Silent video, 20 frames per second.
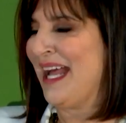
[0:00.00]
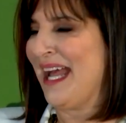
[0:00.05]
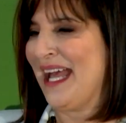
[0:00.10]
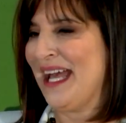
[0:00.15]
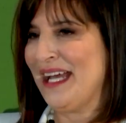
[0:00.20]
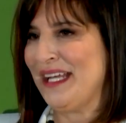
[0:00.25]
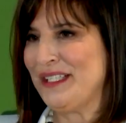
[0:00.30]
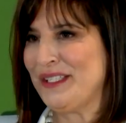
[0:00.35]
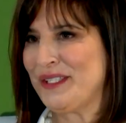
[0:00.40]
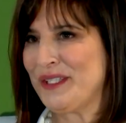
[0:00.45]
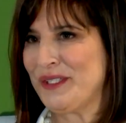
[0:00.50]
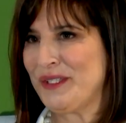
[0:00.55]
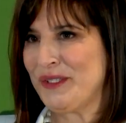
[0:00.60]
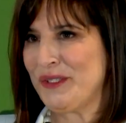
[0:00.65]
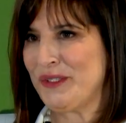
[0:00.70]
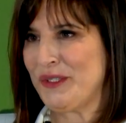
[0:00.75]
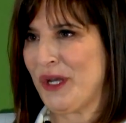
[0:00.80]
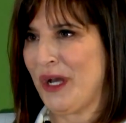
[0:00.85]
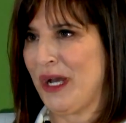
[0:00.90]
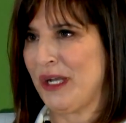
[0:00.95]
And
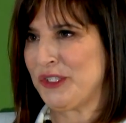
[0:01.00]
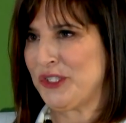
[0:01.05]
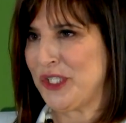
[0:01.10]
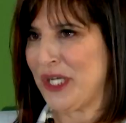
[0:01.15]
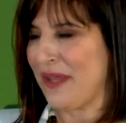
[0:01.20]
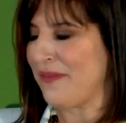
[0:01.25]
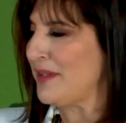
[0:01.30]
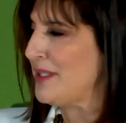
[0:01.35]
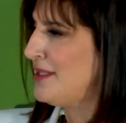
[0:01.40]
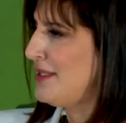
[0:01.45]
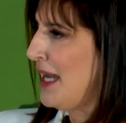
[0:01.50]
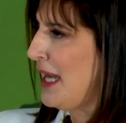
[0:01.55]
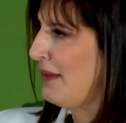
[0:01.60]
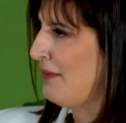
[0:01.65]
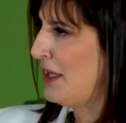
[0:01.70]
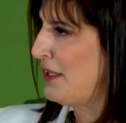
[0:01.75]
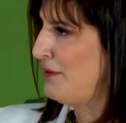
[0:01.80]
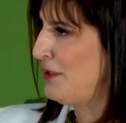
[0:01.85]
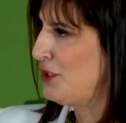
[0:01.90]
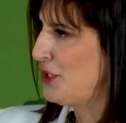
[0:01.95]
she had this saying
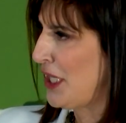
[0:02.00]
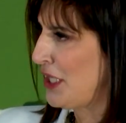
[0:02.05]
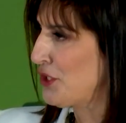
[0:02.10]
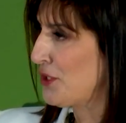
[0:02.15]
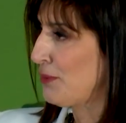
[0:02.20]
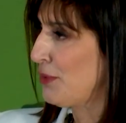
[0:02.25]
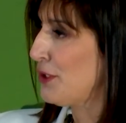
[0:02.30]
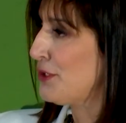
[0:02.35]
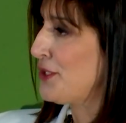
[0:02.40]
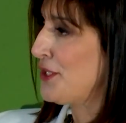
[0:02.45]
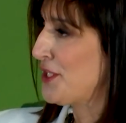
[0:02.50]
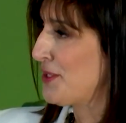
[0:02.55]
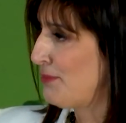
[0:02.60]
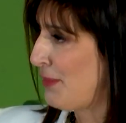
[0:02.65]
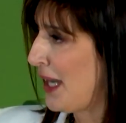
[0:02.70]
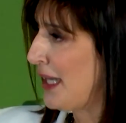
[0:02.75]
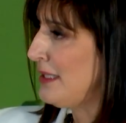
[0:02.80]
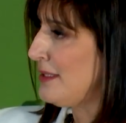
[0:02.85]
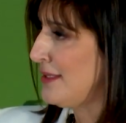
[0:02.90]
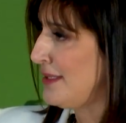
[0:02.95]
that if you change a person's
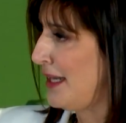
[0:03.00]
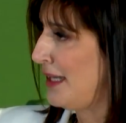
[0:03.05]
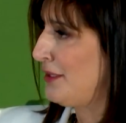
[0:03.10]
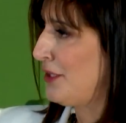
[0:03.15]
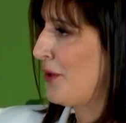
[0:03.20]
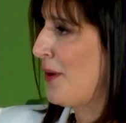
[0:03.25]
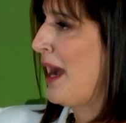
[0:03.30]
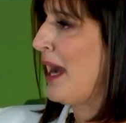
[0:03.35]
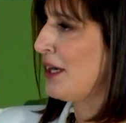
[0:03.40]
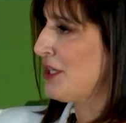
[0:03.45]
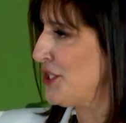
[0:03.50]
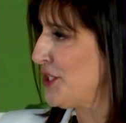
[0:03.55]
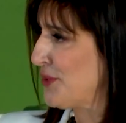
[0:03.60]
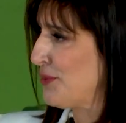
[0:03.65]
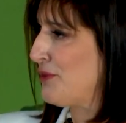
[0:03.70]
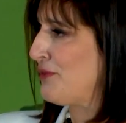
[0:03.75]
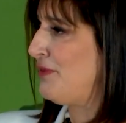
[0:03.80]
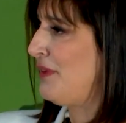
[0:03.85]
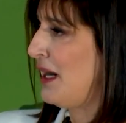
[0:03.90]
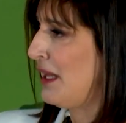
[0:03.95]
mindset, their actions
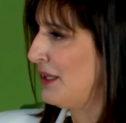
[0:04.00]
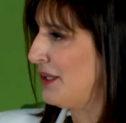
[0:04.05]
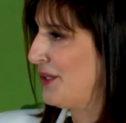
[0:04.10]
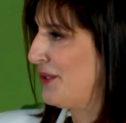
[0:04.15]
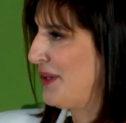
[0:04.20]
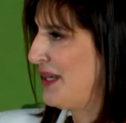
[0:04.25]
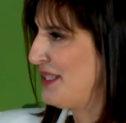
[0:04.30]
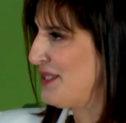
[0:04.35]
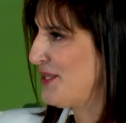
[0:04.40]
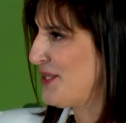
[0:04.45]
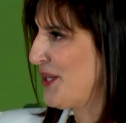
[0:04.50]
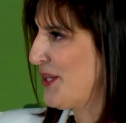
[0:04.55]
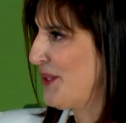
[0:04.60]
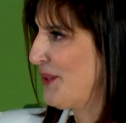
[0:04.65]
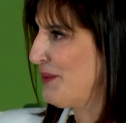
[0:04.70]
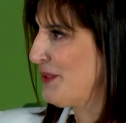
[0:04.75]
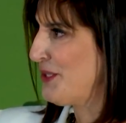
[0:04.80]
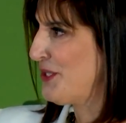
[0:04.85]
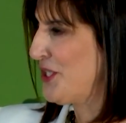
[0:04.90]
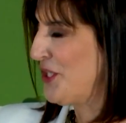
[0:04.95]
would follow. And
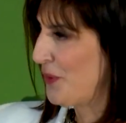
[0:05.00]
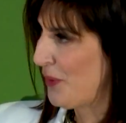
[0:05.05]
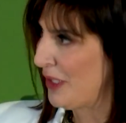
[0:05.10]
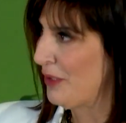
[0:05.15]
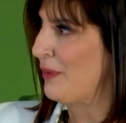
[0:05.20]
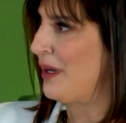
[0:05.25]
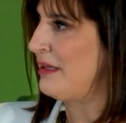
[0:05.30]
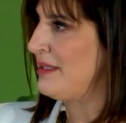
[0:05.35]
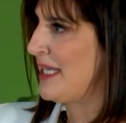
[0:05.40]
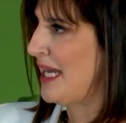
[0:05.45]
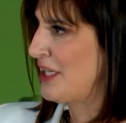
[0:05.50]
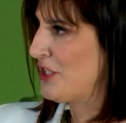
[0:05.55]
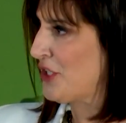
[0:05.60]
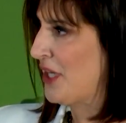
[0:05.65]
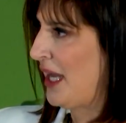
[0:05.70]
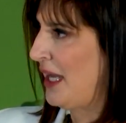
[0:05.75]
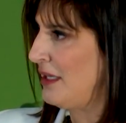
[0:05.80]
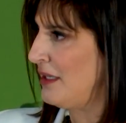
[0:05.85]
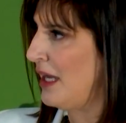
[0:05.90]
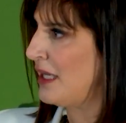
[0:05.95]
so she went around to
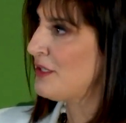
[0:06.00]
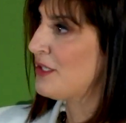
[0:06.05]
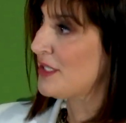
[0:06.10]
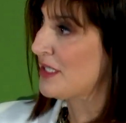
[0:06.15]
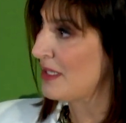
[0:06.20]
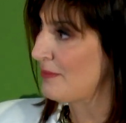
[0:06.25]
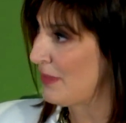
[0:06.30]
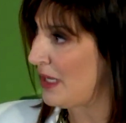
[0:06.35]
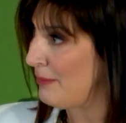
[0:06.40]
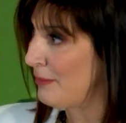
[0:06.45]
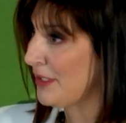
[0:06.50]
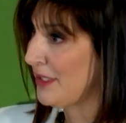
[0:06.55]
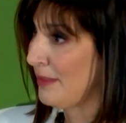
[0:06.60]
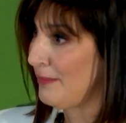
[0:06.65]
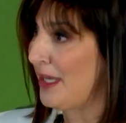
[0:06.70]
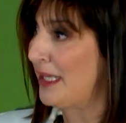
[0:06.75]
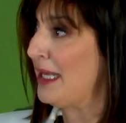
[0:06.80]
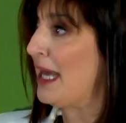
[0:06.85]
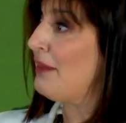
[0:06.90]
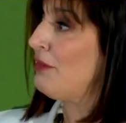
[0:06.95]
educate not just the men, but the
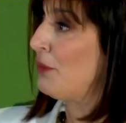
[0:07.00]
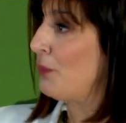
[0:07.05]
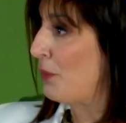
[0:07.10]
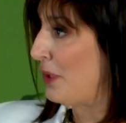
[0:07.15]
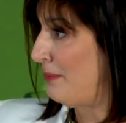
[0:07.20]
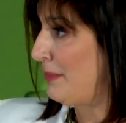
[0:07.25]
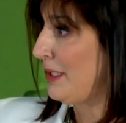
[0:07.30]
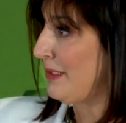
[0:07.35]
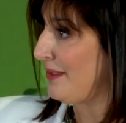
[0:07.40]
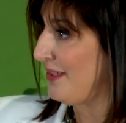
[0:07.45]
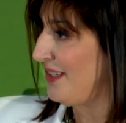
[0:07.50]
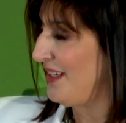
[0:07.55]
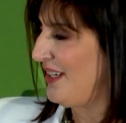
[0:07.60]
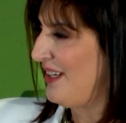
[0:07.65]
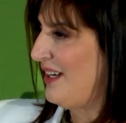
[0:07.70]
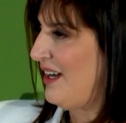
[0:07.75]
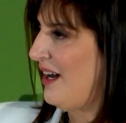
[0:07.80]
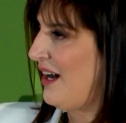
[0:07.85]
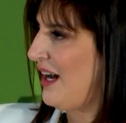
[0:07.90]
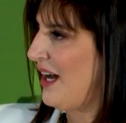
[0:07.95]
men and the women
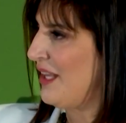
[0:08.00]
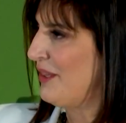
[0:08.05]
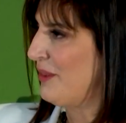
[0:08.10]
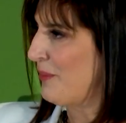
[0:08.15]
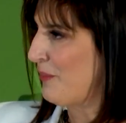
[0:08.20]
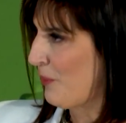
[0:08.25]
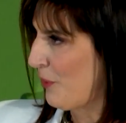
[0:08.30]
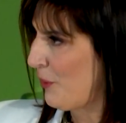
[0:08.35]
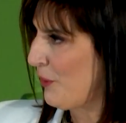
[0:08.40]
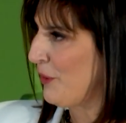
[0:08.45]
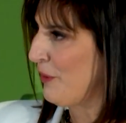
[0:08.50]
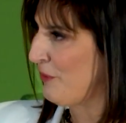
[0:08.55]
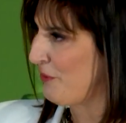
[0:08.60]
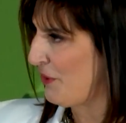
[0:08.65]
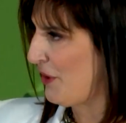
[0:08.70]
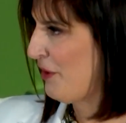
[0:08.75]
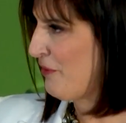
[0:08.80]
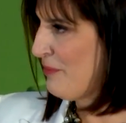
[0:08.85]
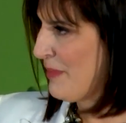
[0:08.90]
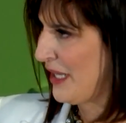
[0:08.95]
on the role of
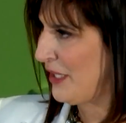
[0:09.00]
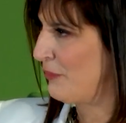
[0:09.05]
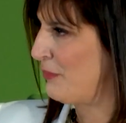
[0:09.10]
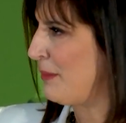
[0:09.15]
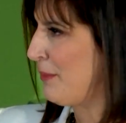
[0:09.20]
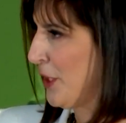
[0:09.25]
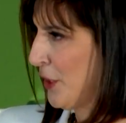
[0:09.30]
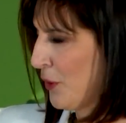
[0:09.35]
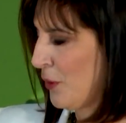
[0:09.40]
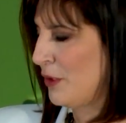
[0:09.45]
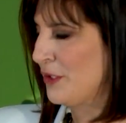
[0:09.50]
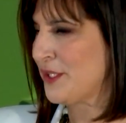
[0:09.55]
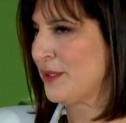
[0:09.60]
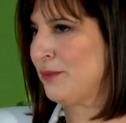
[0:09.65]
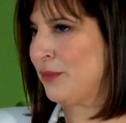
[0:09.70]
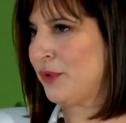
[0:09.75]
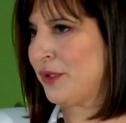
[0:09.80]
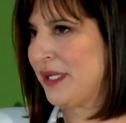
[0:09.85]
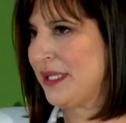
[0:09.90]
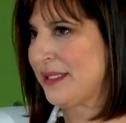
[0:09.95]
men and women and girls
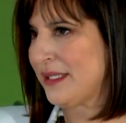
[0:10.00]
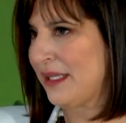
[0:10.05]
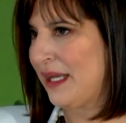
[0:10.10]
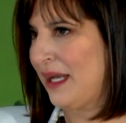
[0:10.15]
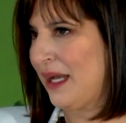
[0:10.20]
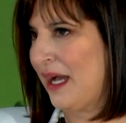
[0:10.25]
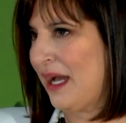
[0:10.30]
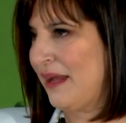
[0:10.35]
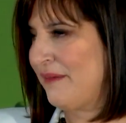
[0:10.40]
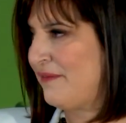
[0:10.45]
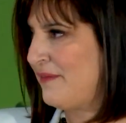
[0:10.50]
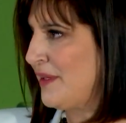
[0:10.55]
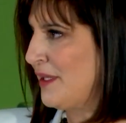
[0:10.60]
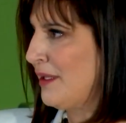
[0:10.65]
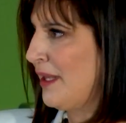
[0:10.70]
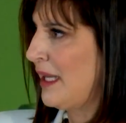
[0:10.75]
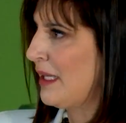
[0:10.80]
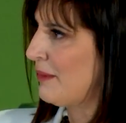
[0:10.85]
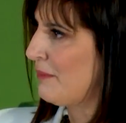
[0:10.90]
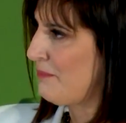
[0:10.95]
and boys. And I feel
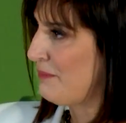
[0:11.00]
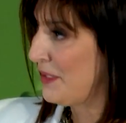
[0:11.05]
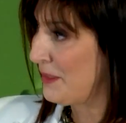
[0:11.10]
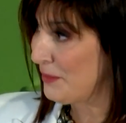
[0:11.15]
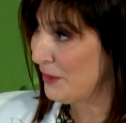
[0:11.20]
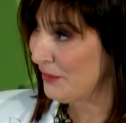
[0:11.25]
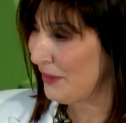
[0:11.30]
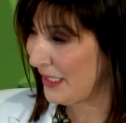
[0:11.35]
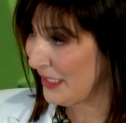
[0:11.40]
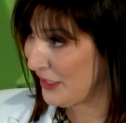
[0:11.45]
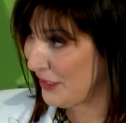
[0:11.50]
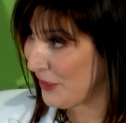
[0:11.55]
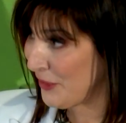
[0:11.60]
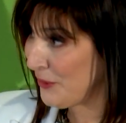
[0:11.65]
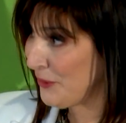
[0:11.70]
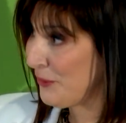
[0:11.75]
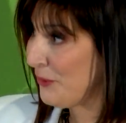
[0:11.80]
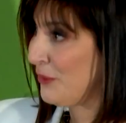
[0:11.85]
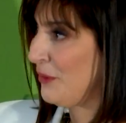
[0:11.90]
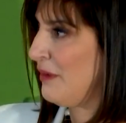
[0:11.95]
like people like
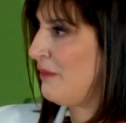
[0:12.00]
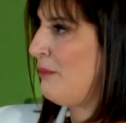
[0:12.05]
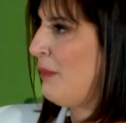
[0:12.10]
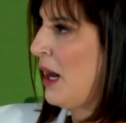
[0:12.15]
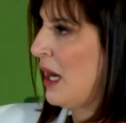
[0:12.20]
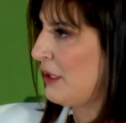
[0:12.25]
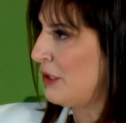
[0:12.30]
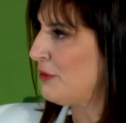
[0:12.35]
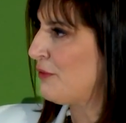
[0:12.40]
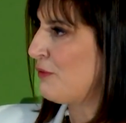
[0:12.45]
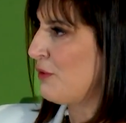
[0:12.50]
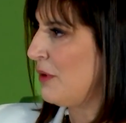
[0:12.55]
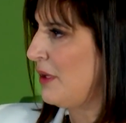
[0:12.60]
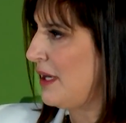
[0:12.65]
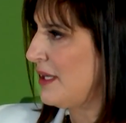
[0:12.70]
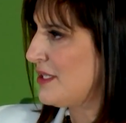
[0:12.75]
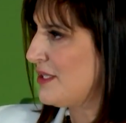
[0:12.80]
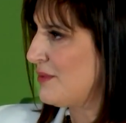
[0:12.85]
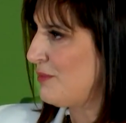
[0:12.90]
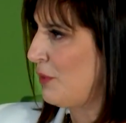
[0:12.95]
you who have modeled for
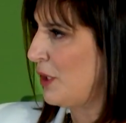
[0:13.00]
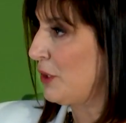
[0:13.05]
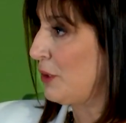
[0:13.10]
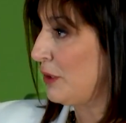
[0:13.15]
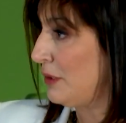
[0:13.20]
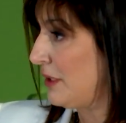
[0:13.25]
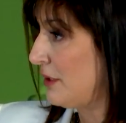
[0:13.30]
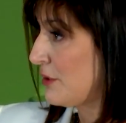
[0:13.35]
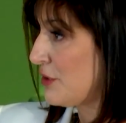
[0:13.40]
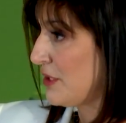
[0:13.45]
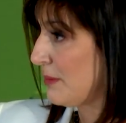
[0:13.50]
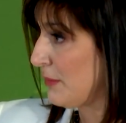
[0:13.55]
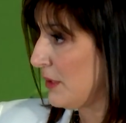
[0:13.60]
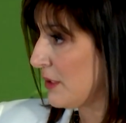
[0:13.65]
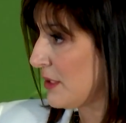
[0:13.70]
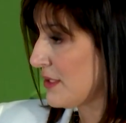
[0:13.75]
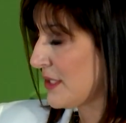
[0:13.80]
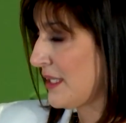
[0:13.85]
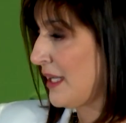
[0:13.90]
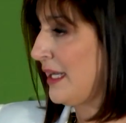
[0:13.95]
us what good leadership
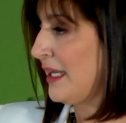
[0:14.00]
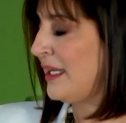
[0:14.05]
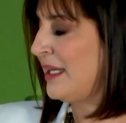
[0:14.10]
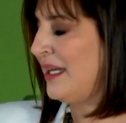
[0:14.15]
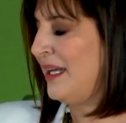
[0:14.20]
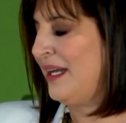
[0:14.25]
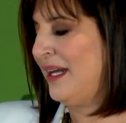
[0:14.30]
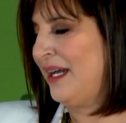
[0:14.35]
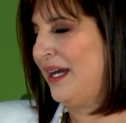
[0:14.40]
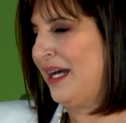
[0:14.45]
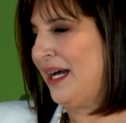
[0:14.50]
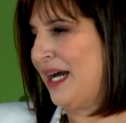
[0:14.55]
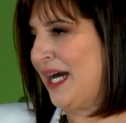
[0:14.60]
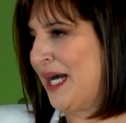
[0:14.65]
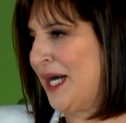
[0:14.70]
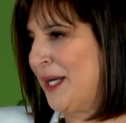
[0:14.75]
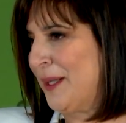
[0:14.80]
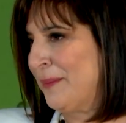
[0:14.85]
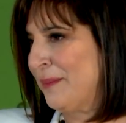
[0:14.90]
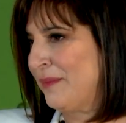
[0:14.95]
looks like
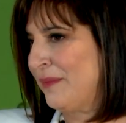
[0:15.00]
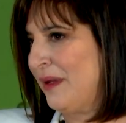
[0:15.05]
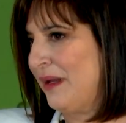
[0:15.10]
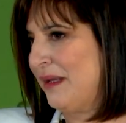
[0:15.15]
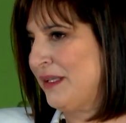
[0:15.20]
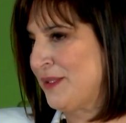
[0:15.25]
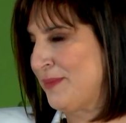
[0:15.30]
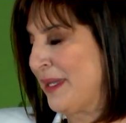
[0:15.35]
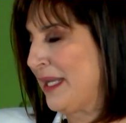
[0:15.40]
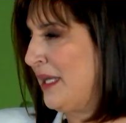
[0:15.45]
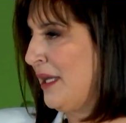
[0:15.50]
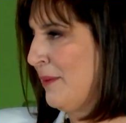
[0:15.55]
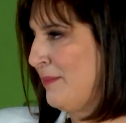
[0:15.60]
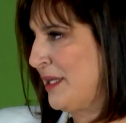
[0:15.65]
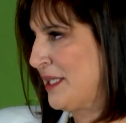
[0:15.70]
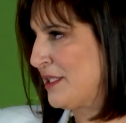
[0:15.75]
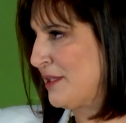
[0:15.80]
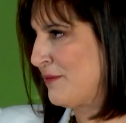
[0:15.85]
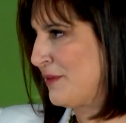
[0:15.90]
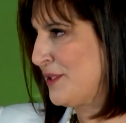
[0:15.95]
is making a
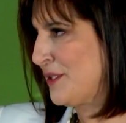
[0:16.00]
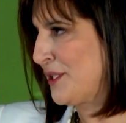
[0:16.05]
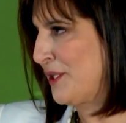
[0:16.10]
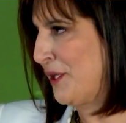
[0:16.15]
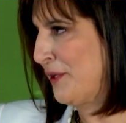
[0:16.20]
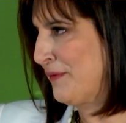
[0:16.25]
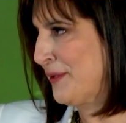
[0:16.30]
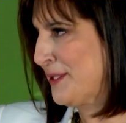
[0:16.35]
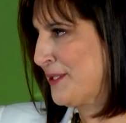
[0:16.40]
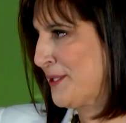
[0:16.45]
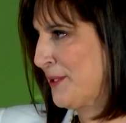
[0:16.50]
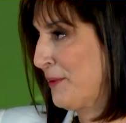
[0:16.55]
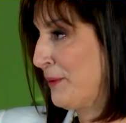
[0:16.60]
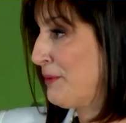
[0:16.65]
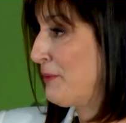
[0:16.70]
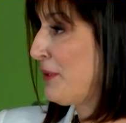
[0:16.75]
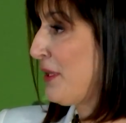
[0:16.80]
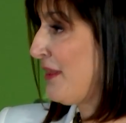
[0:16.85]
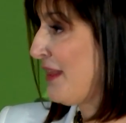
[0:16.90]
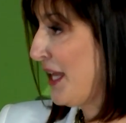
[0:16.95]
big difference in all this. So
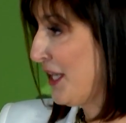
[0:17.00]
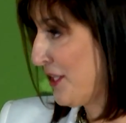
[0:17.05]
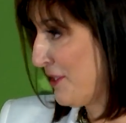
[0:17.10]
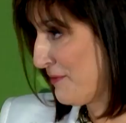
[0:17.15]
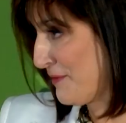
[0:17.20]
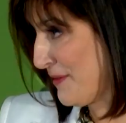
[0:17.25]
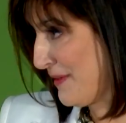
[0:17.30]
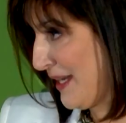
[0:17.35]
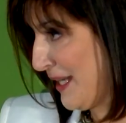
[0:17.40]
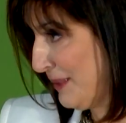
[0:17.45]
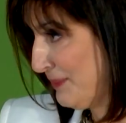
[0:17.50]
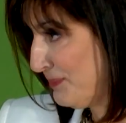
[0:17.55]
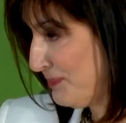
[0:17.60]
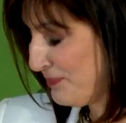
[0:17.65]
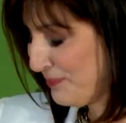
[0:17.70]
we thank you for that.